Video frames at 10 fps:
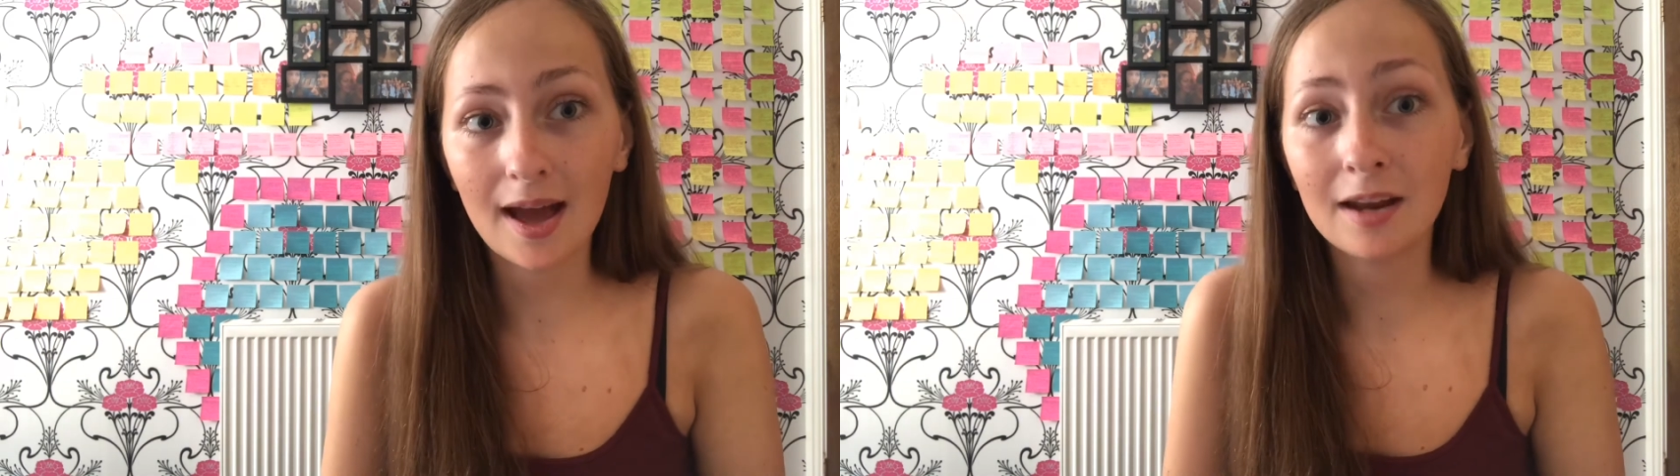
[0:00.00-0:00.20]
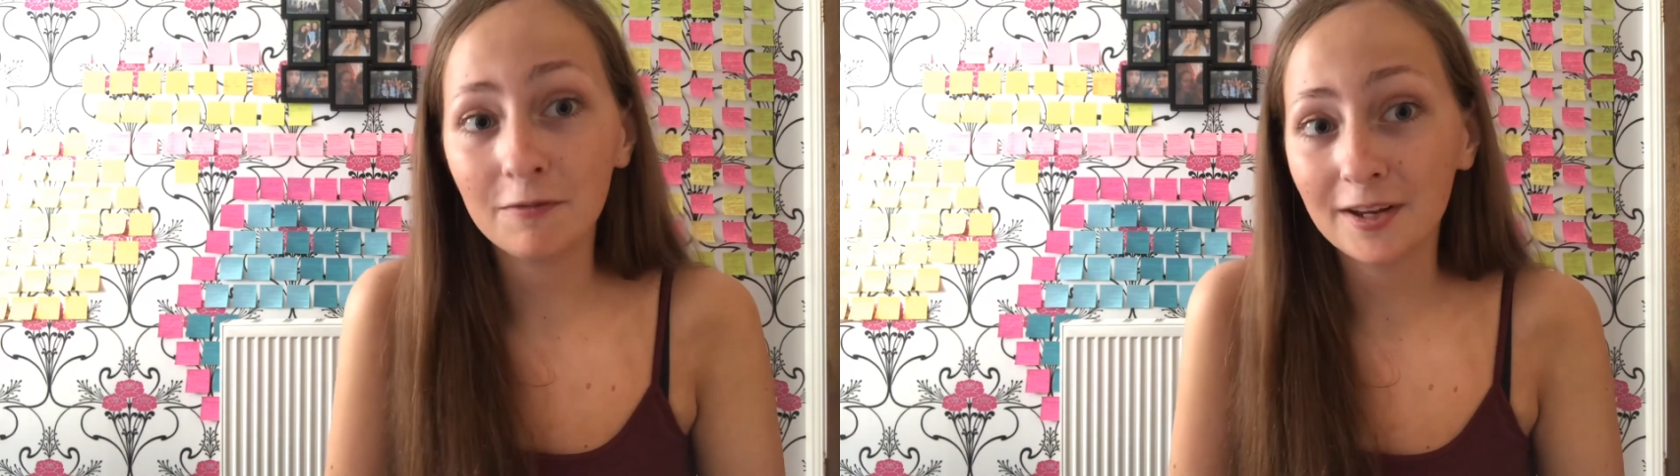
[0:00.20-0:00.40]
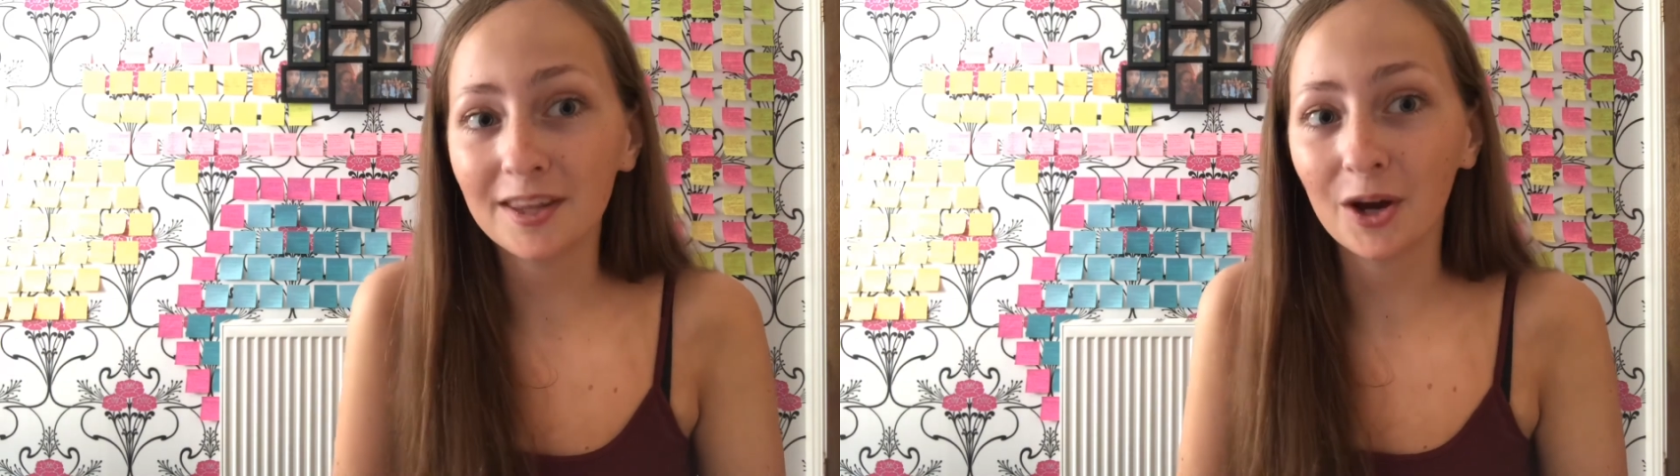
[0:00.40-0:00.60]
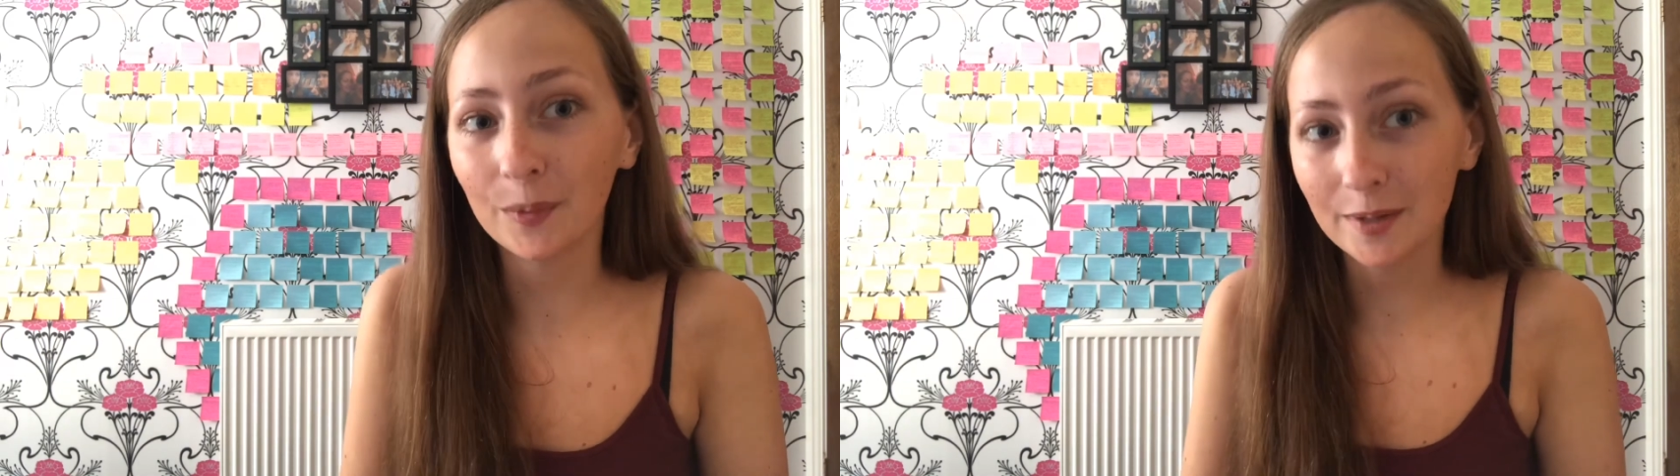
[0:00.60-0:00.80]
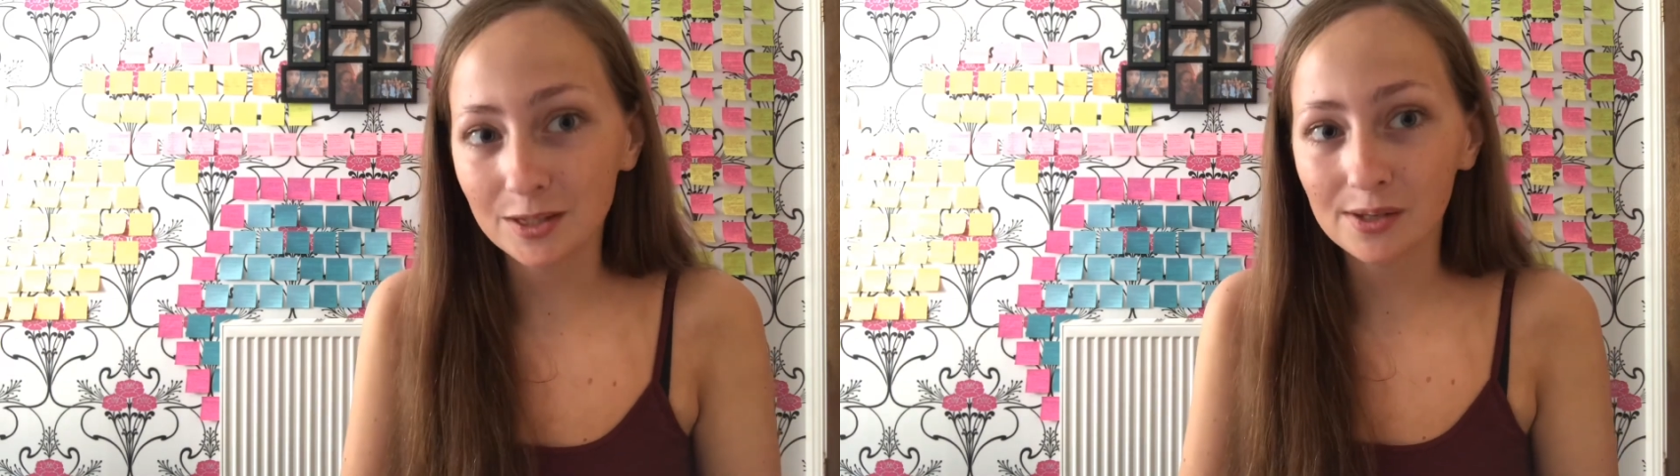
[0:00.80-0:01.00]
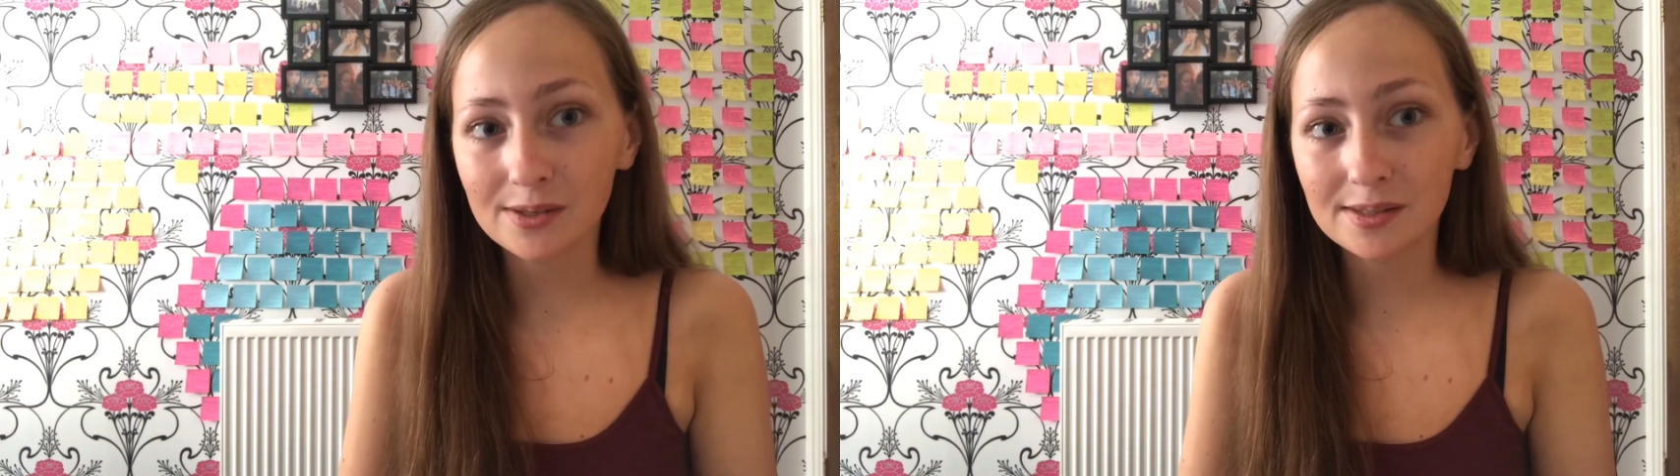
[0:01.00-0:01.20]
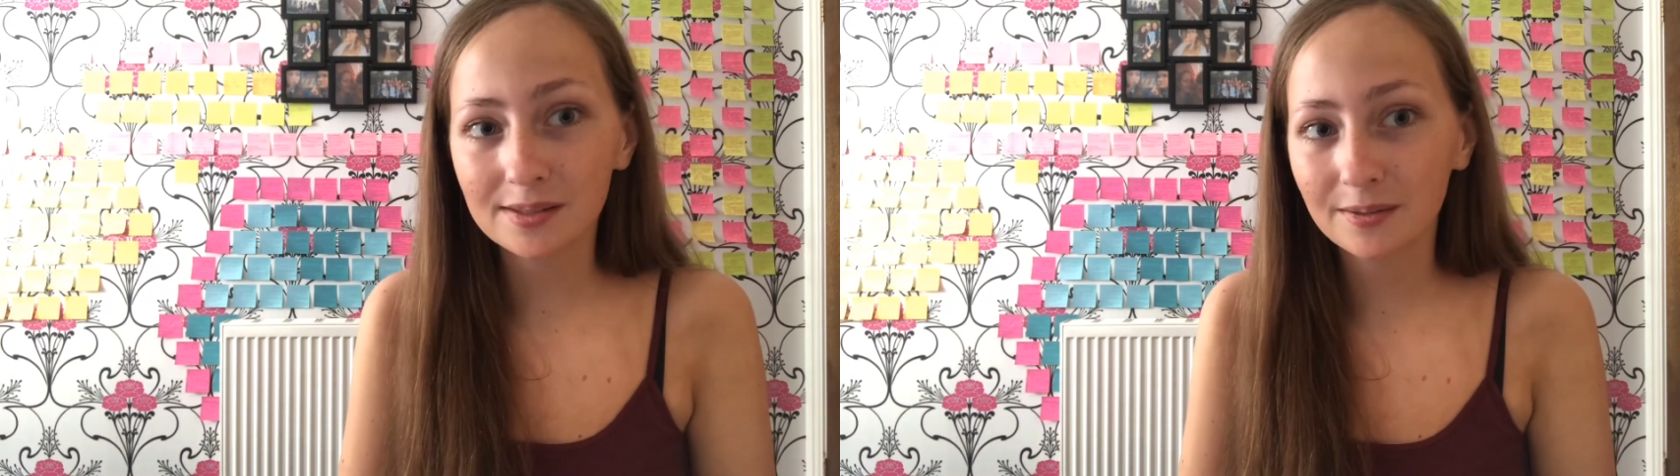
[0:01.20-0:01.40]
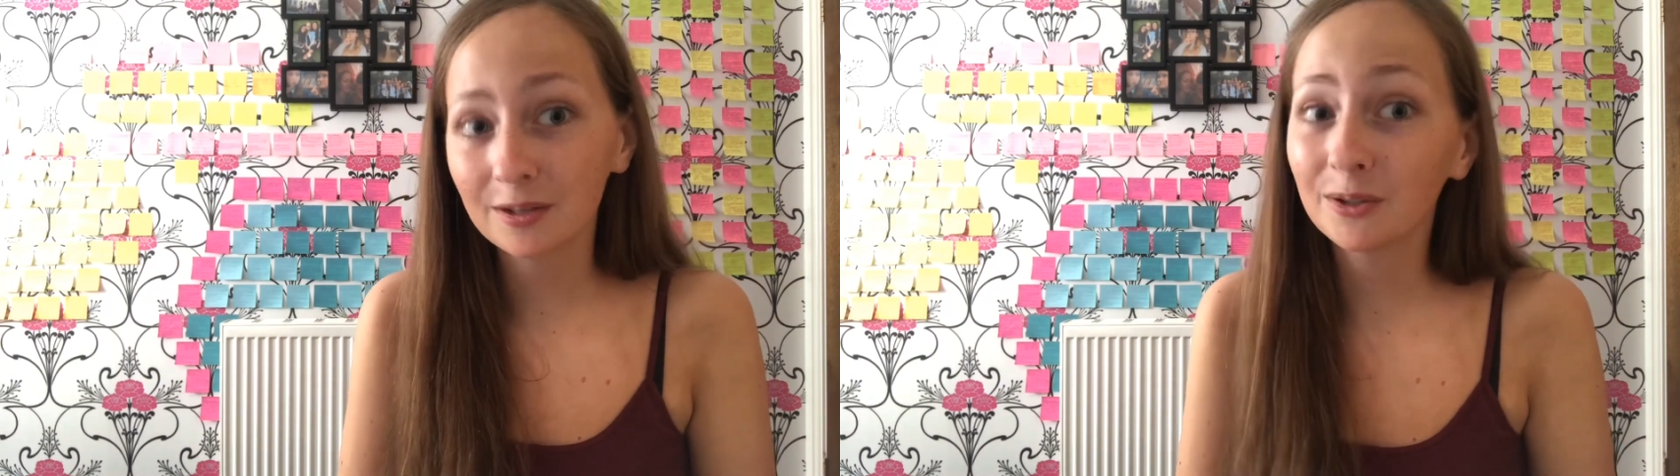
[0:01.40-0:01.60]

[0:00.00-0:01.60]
and I really hope it does.